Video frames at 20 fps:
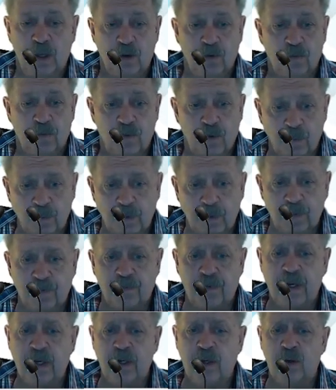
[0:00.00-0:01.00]
from the
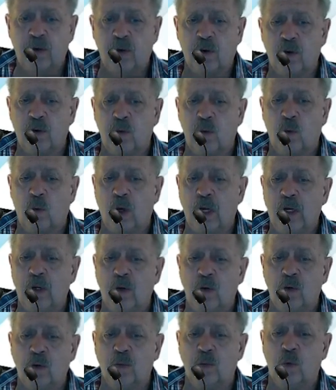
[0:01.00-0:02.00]
fund on one
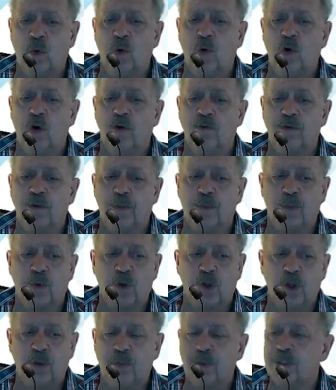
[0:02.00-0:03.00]
or more of the
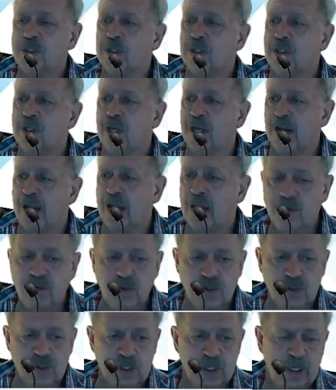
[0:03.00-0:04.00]
prohibited
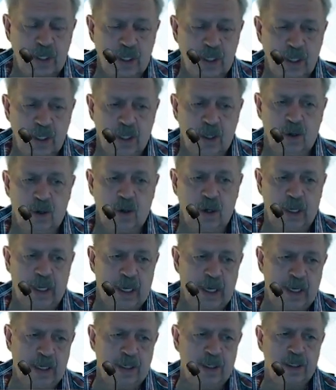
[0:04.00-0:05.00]
grounds,
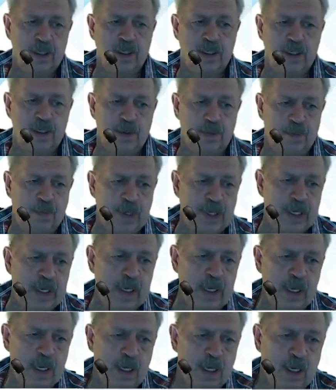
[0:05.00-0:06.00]
and
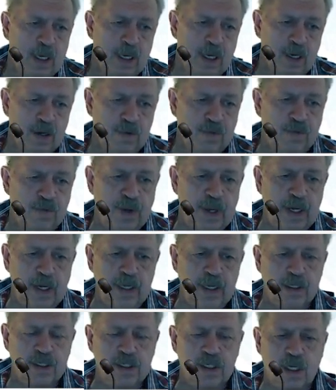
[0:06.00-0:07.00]
B,
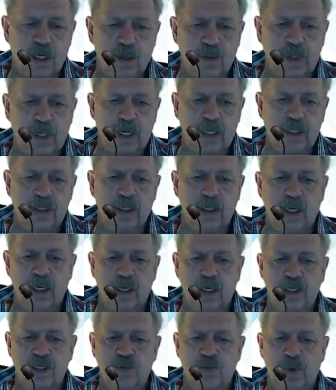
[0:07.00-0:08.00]
unfairly discriminating
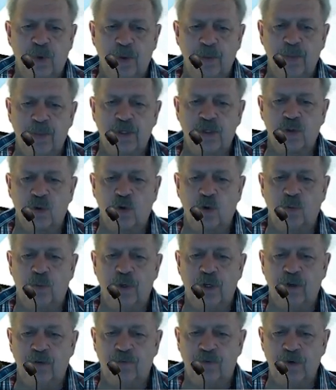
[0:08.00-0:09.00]
against members or
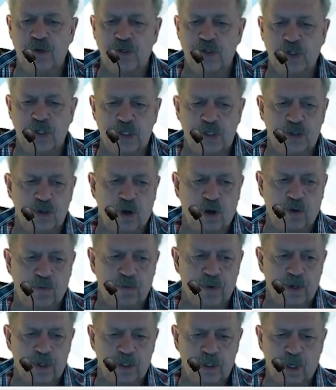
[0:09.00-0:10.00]
beneficiaries of
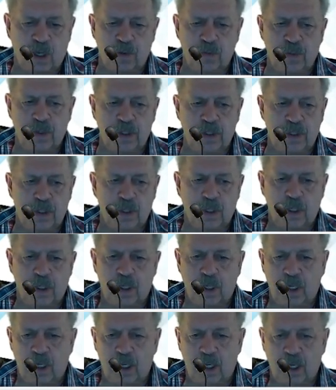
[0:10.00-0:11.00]
a retirement
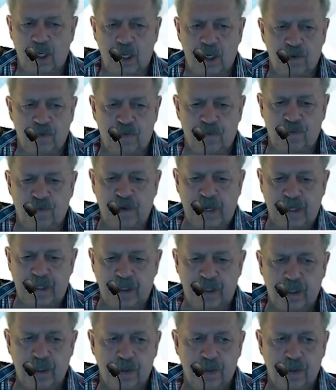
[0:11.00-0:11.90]
fund.